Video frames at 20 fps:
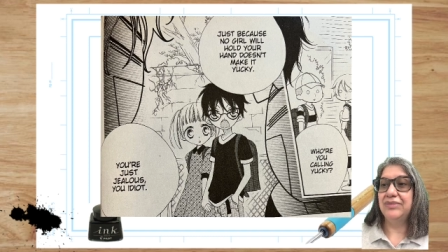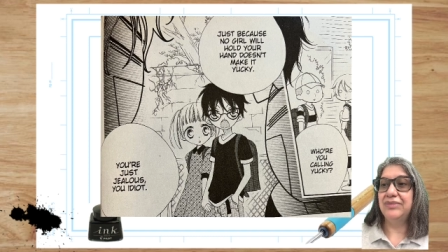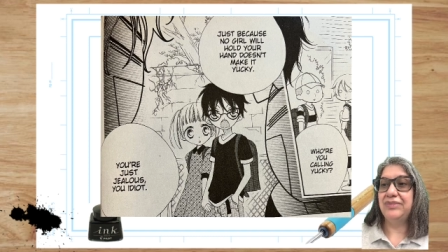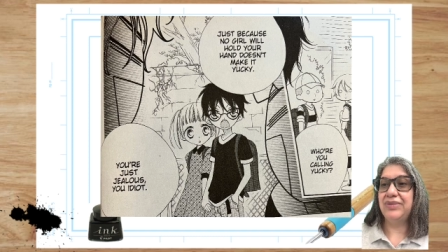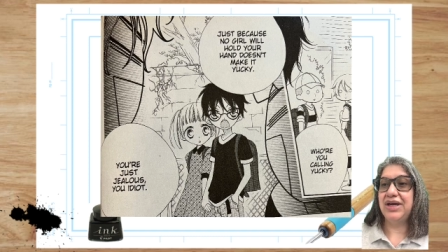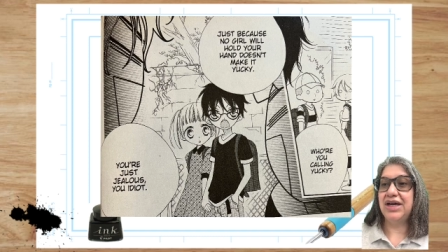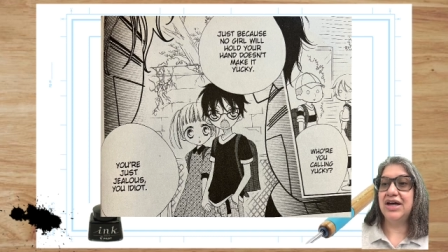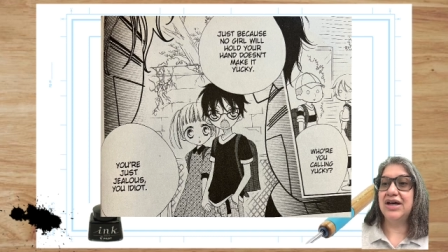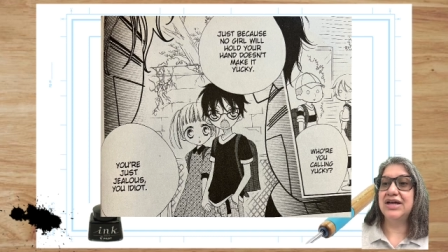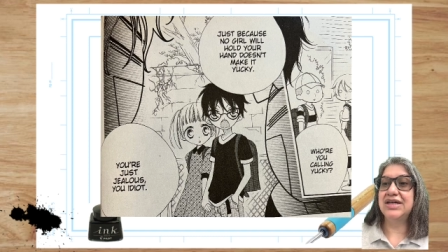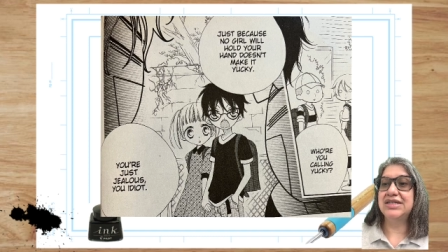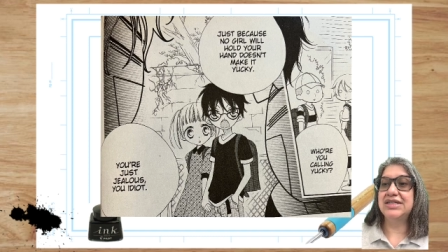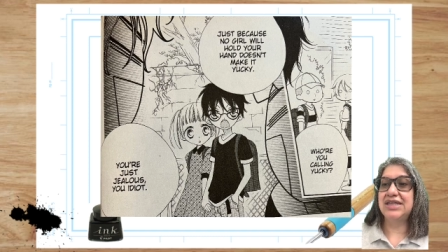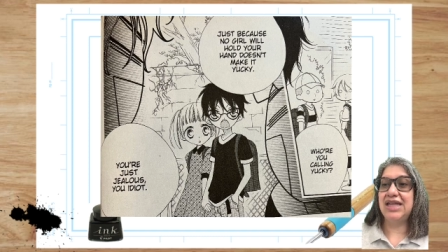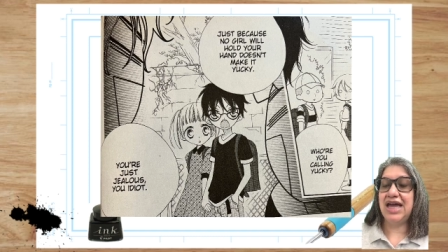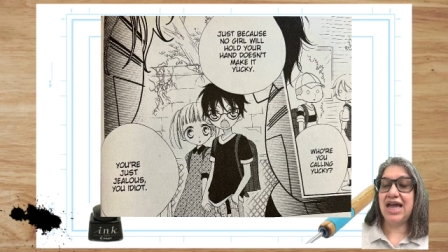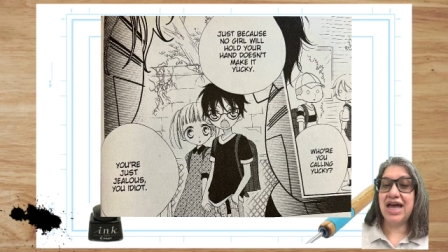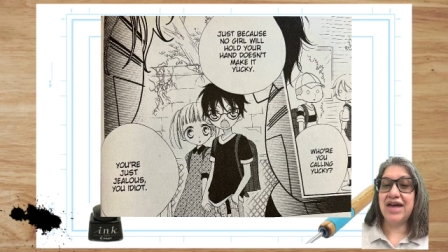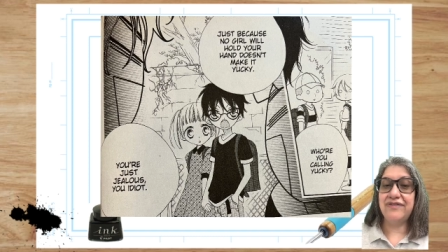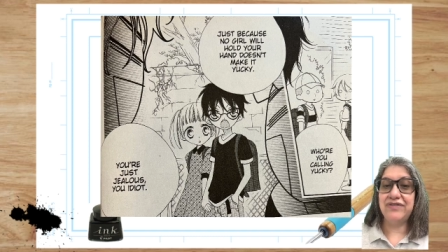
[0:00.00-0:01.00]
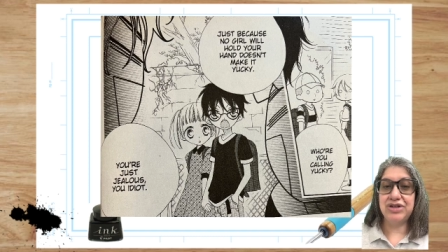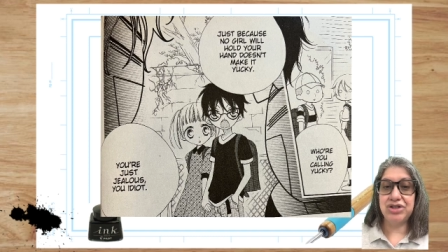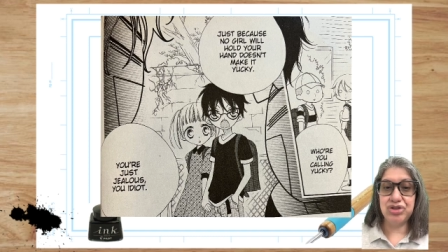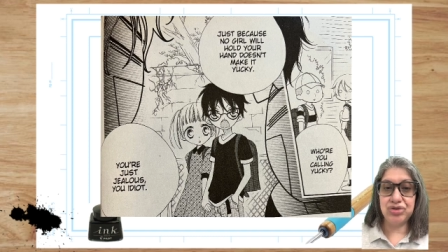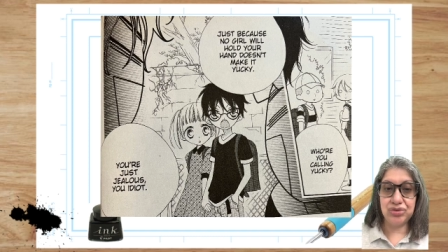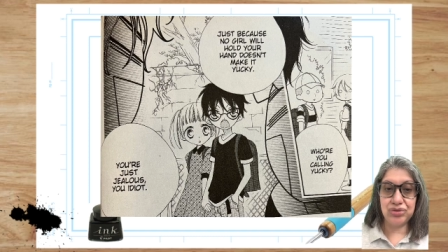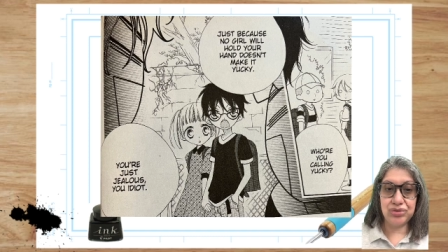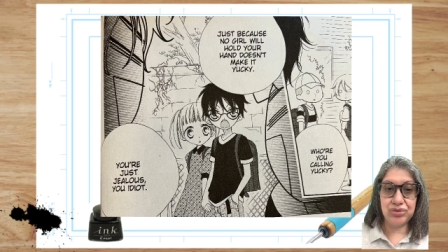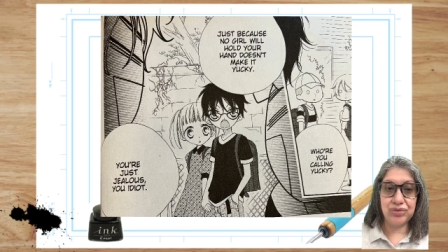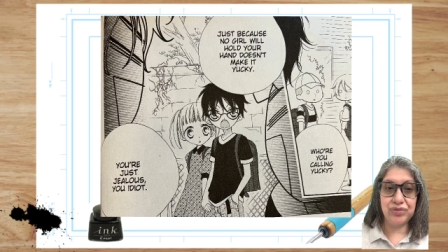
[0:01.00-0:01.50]
because they have a
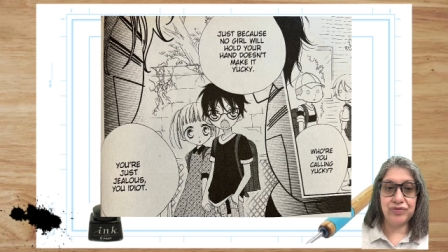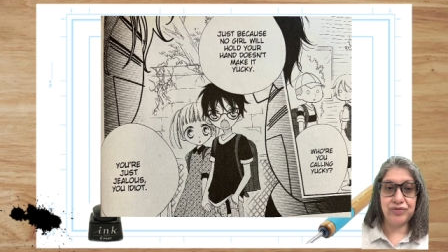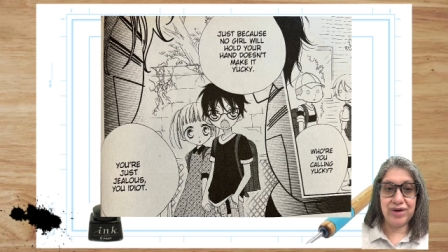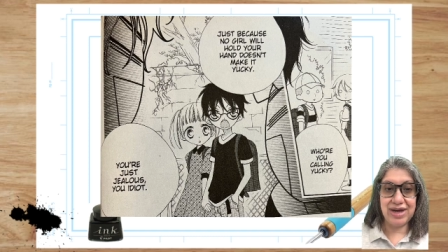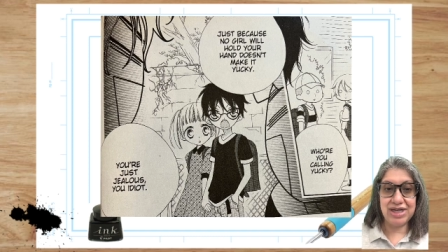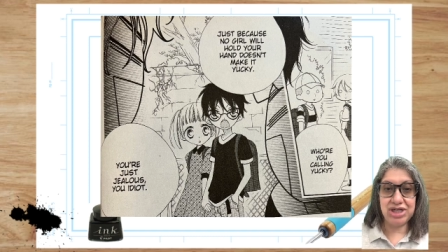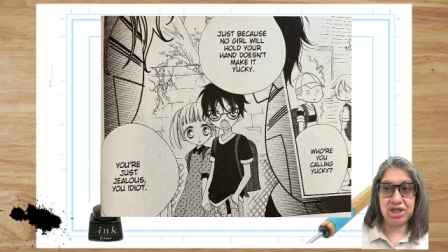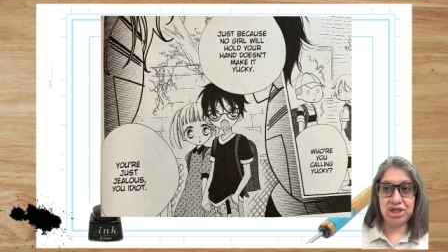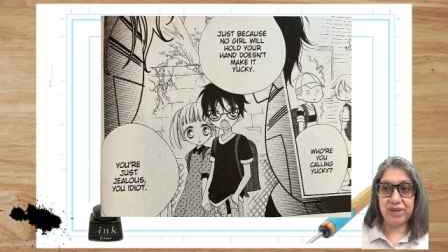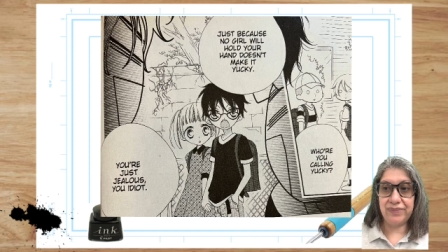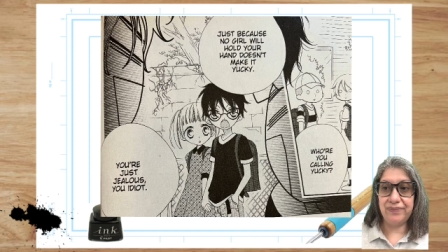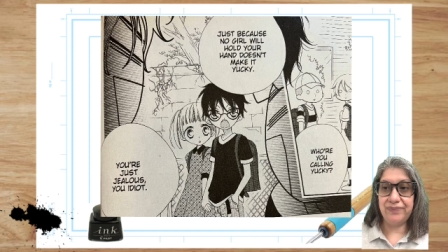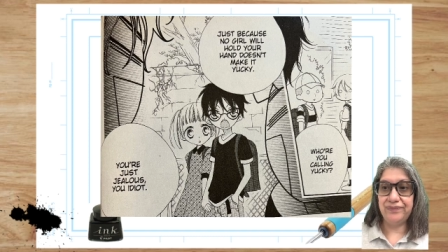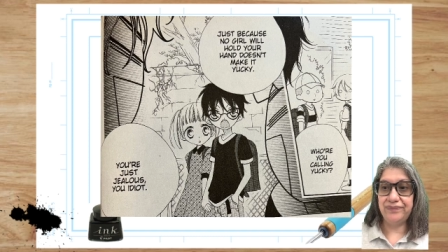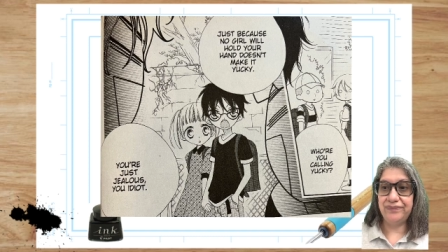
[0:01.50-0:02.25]
true friendship.